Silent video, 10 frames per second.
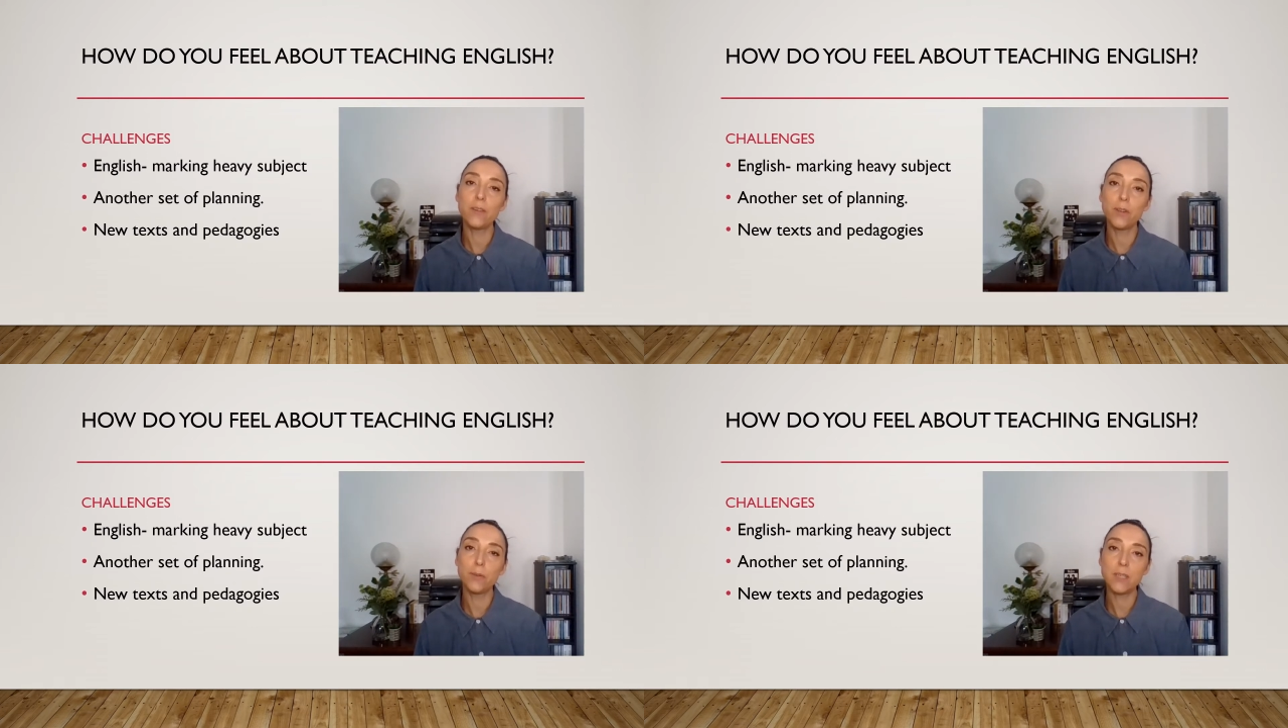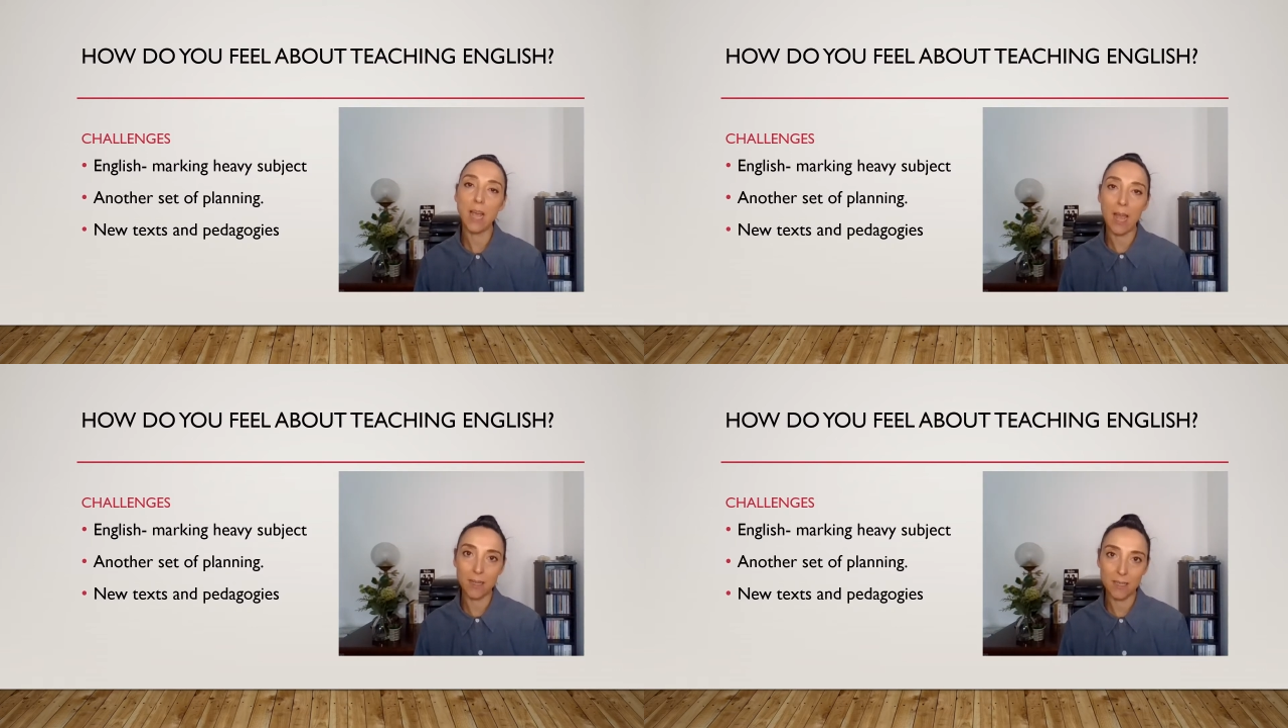new
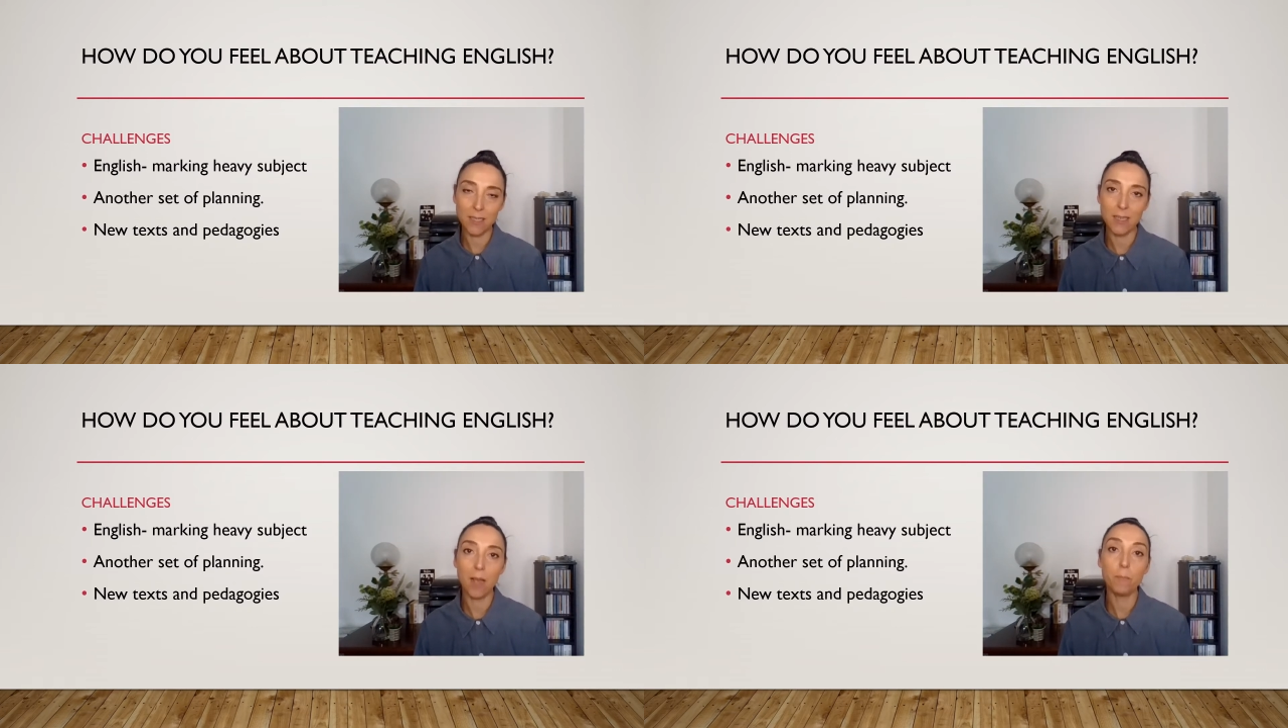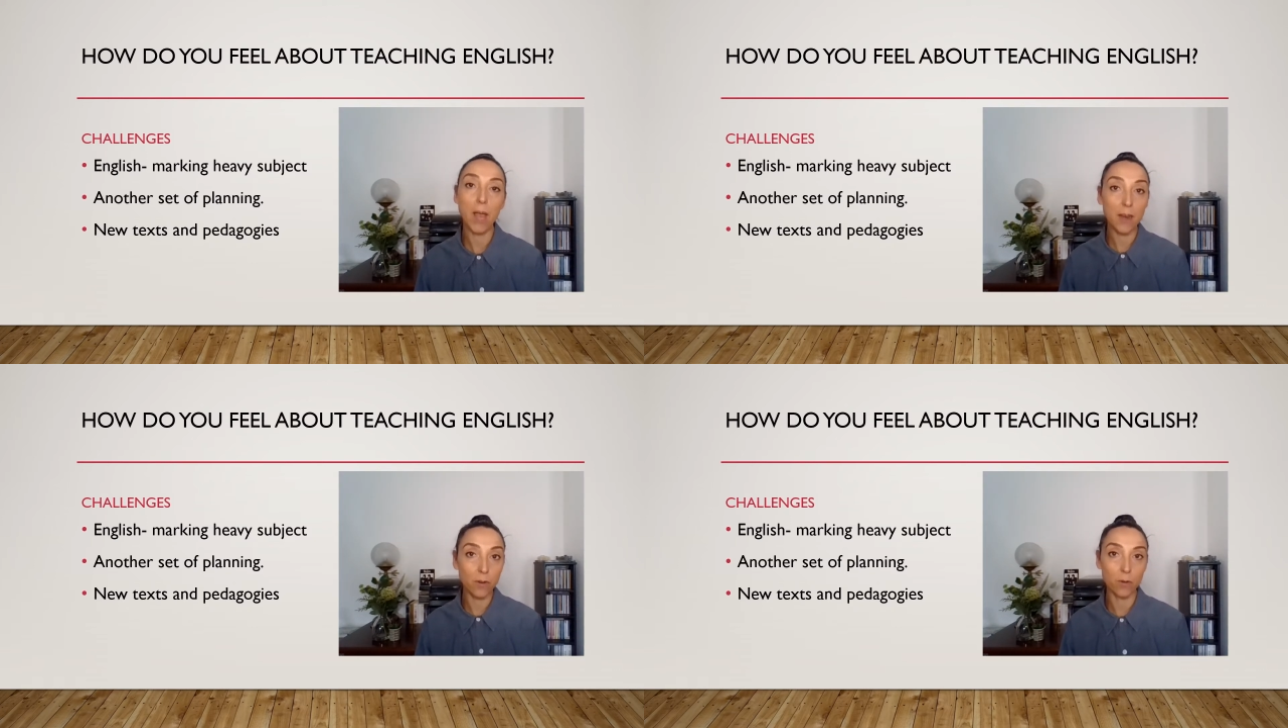texts and
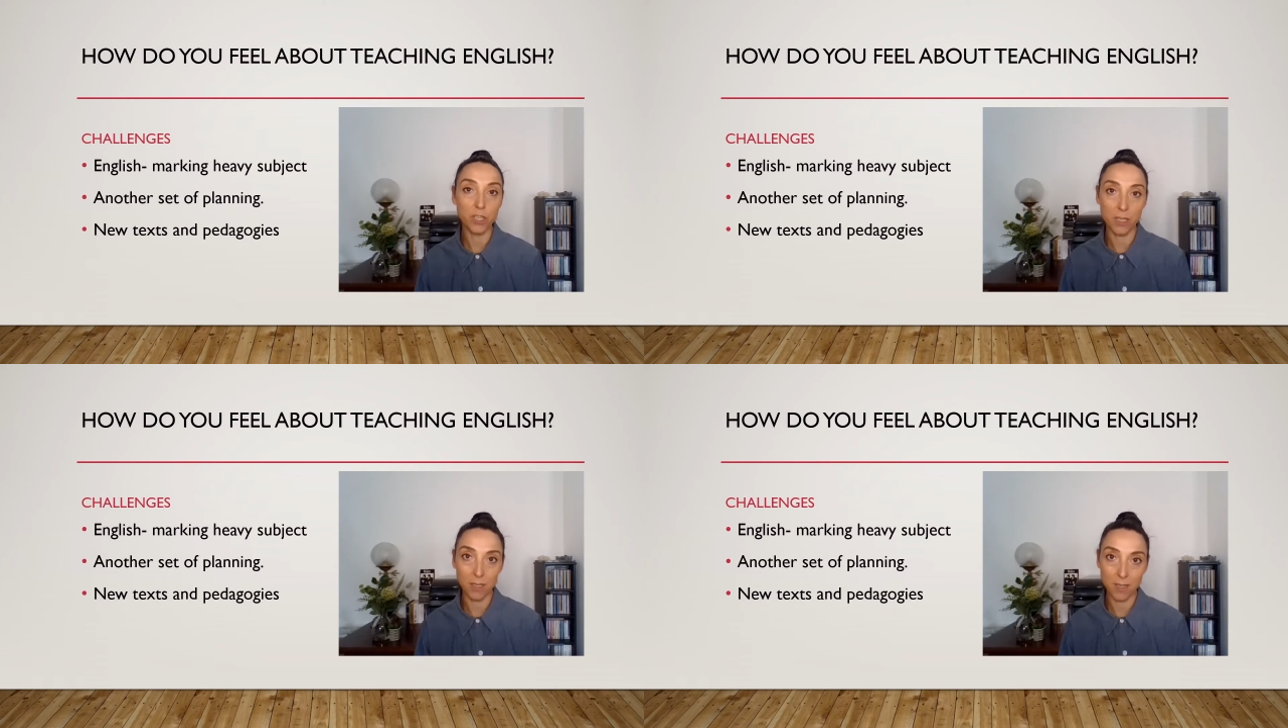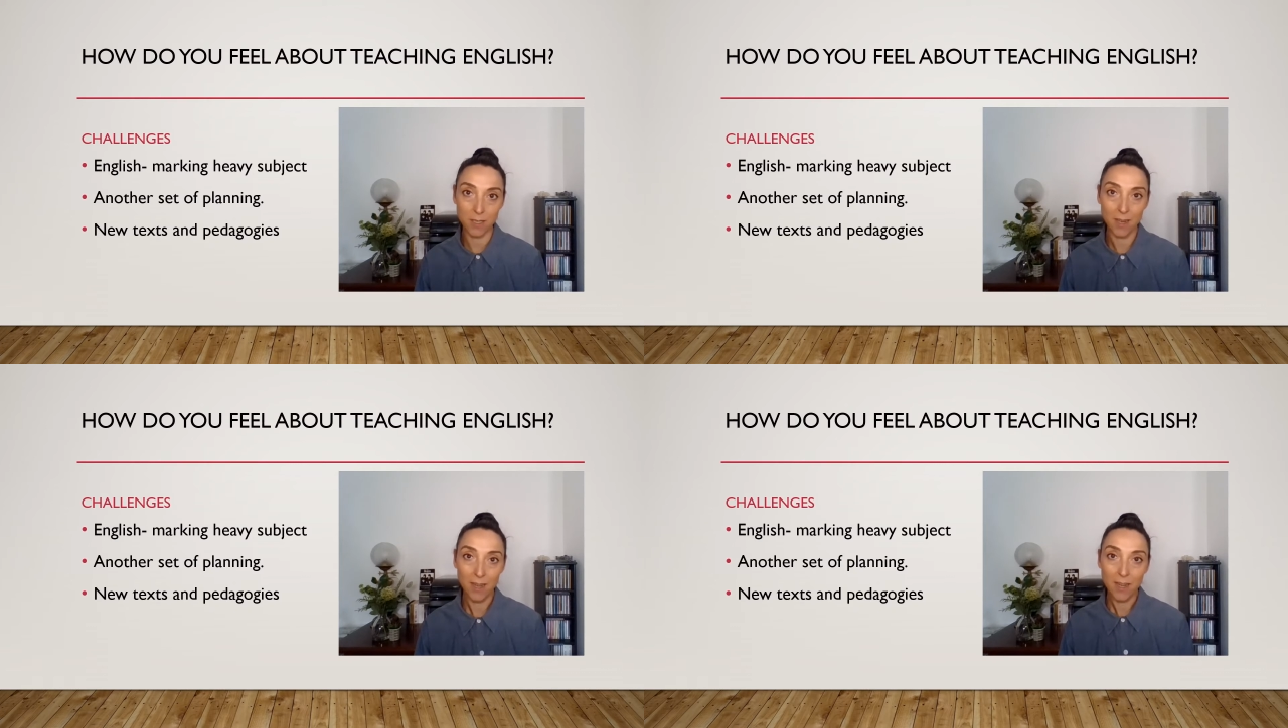pedagogies.